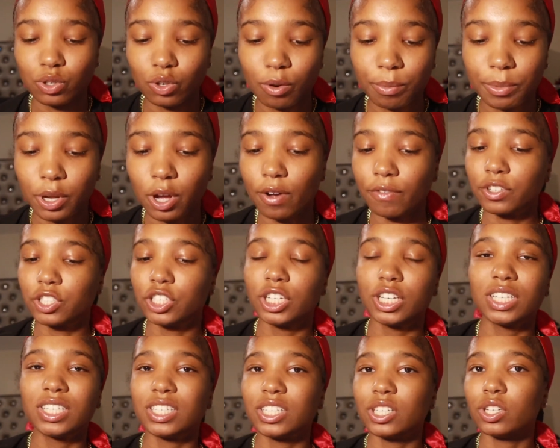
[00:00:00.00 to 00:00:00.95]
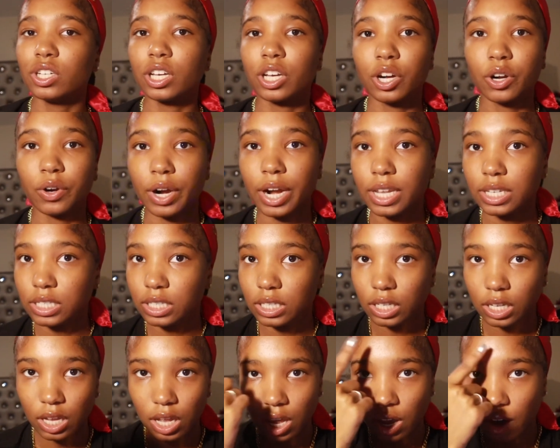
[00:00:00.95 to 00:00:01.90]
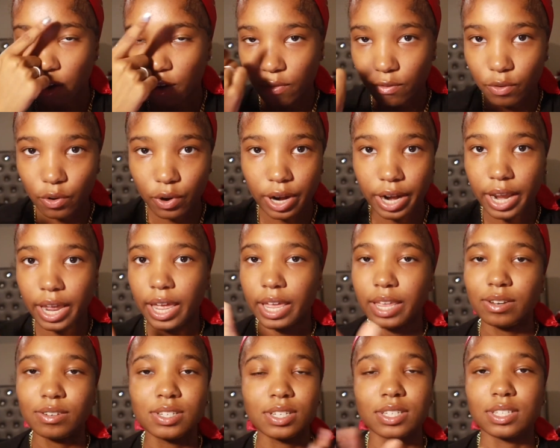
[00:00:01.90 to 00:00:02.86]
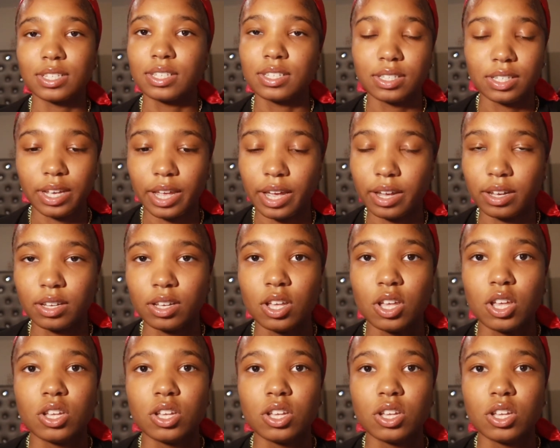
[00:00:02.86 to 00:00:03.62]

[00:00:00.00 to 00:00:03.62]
throwing me off. Cheeks still looking crazy, forehead, it's just, yeah.